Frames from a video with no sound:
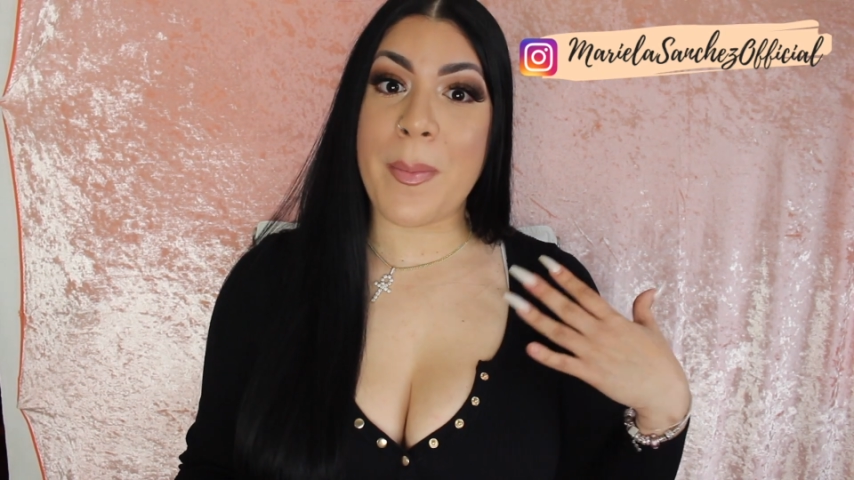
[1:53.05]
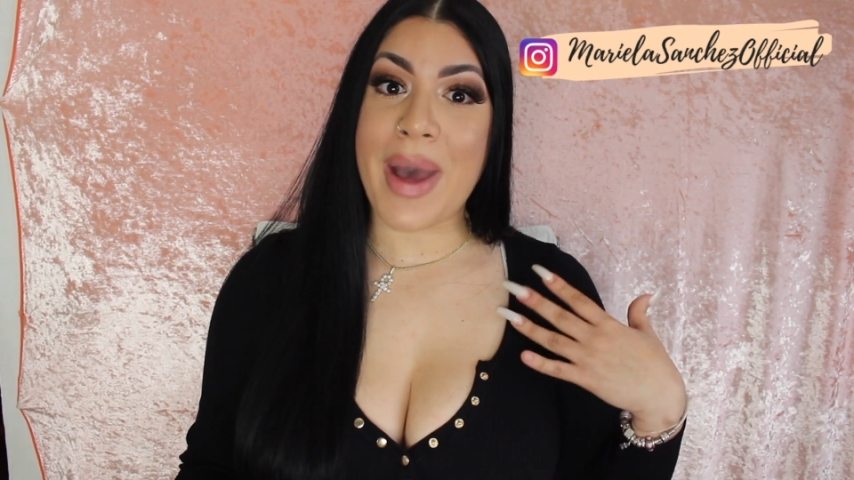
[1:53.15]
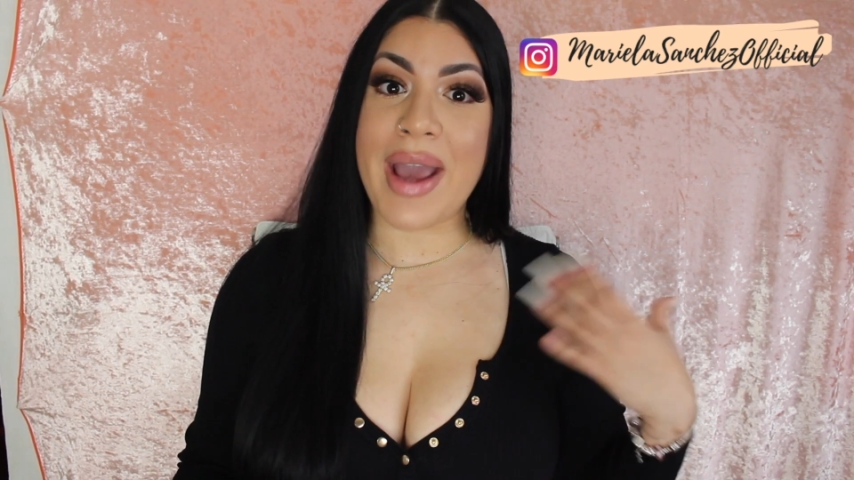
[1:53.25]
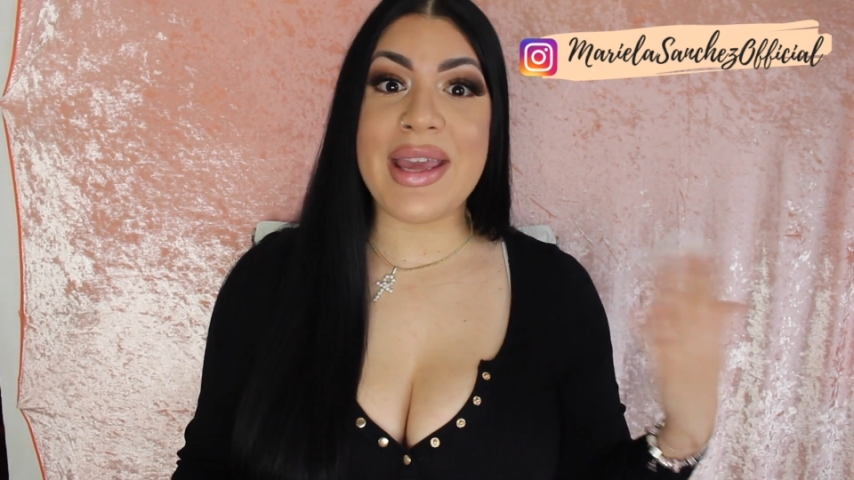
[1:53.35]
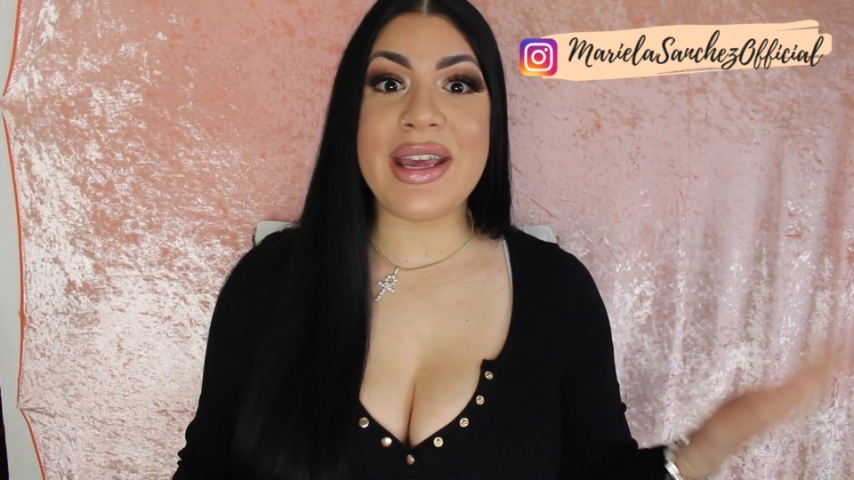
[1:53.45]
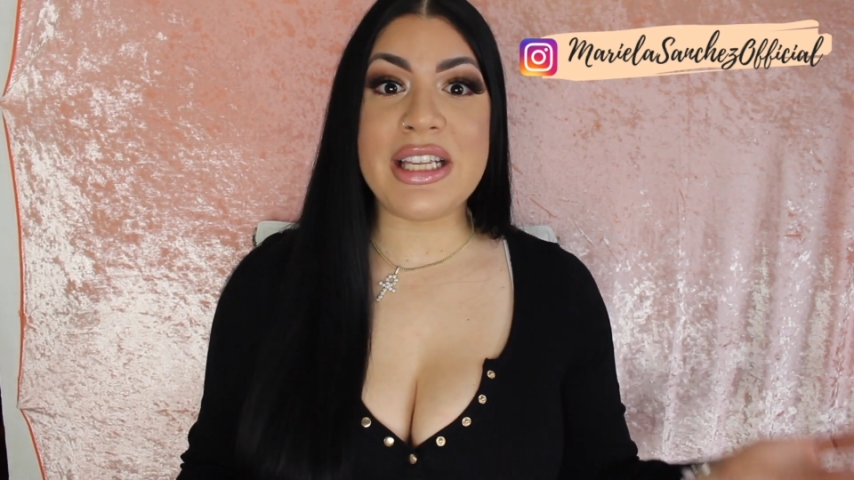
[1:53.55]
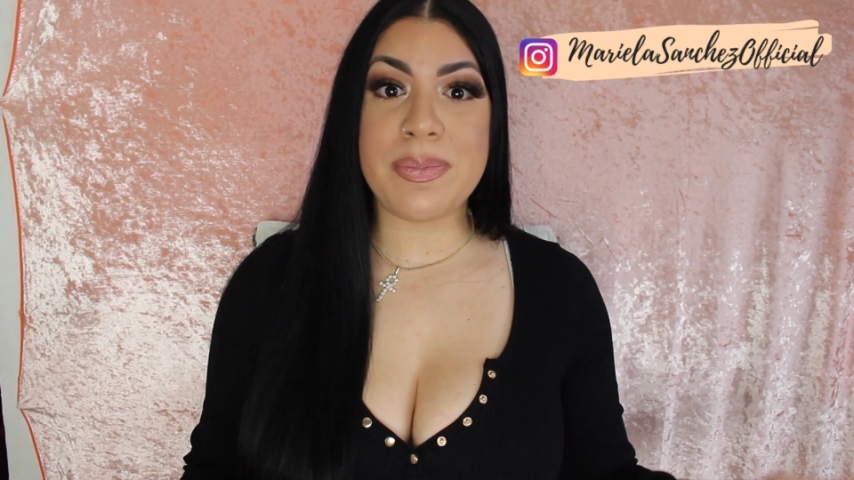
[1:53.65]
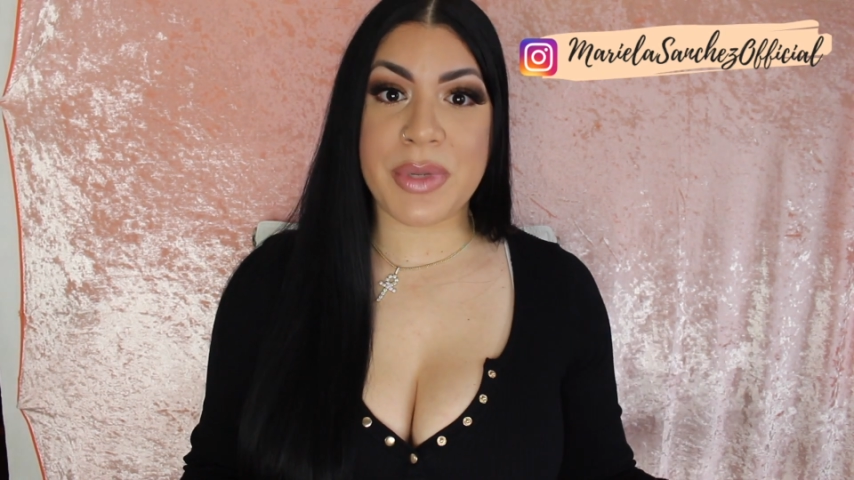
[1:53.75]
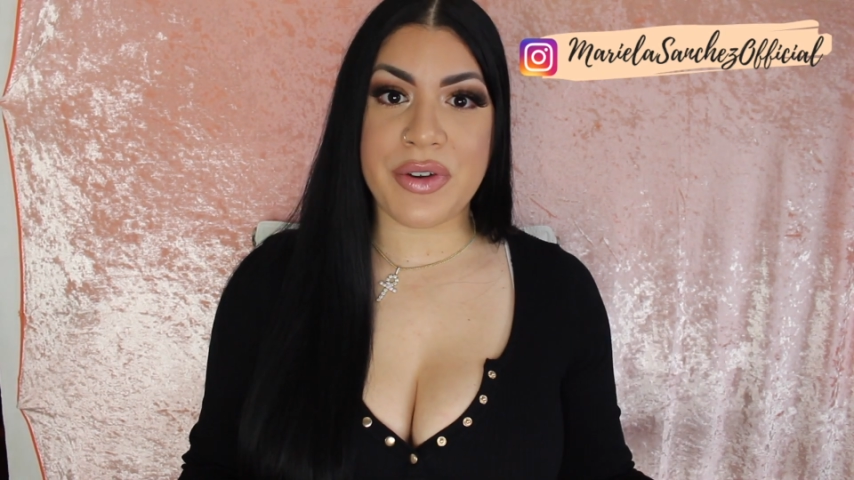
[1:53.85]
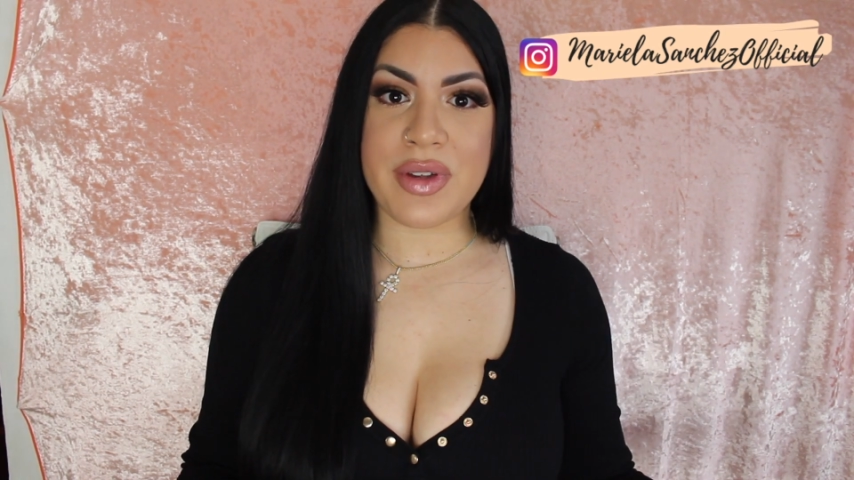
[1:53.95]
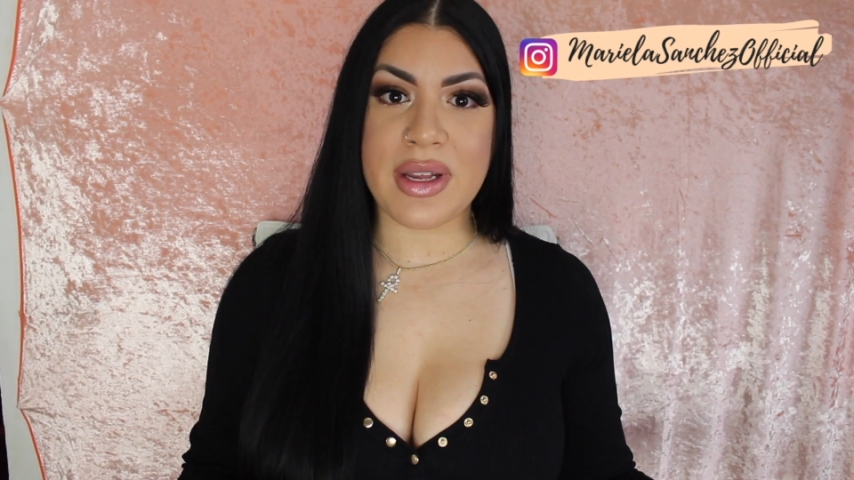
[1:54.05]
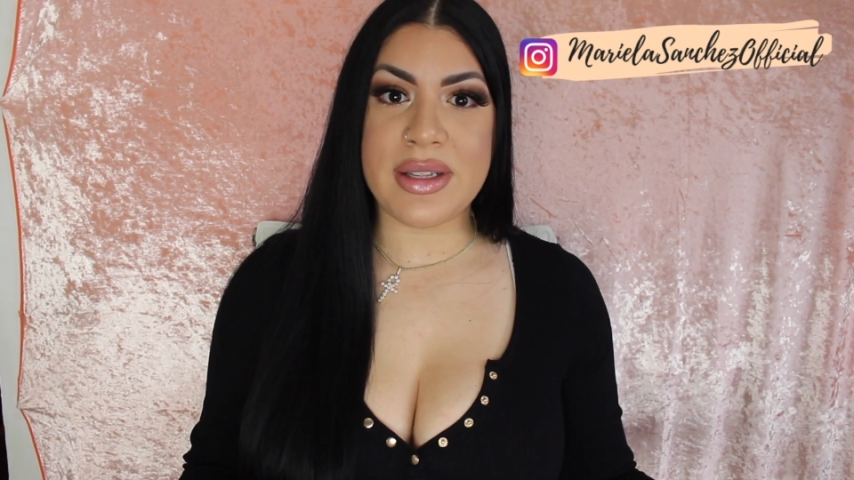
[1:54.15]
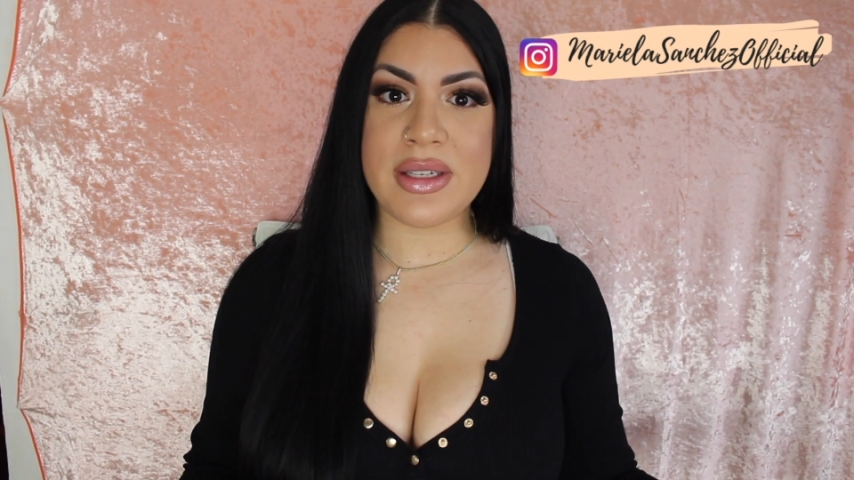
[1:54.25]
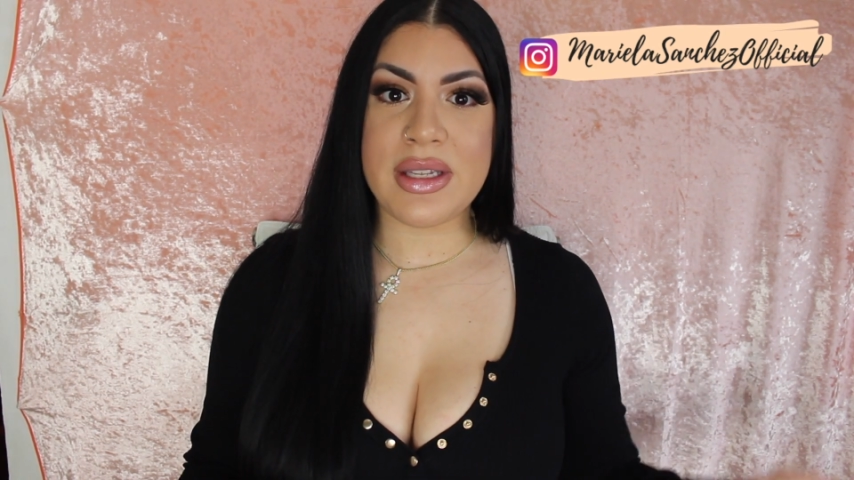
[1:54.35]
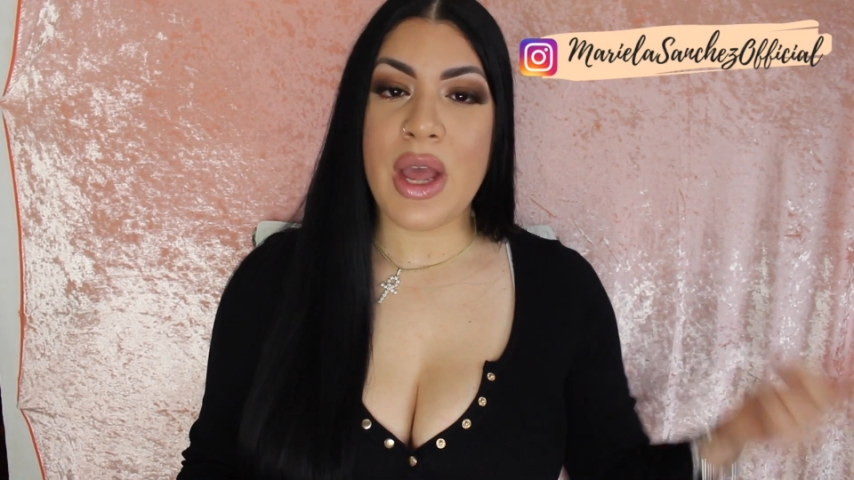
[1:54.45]
my
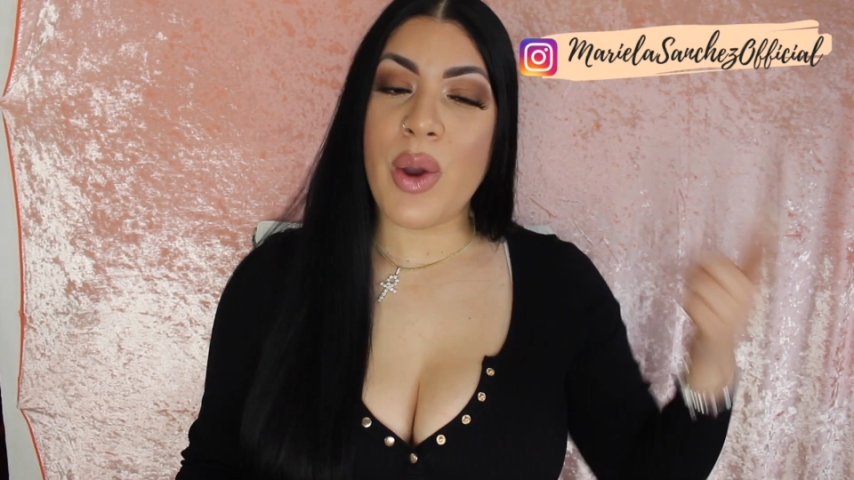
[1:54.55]
experience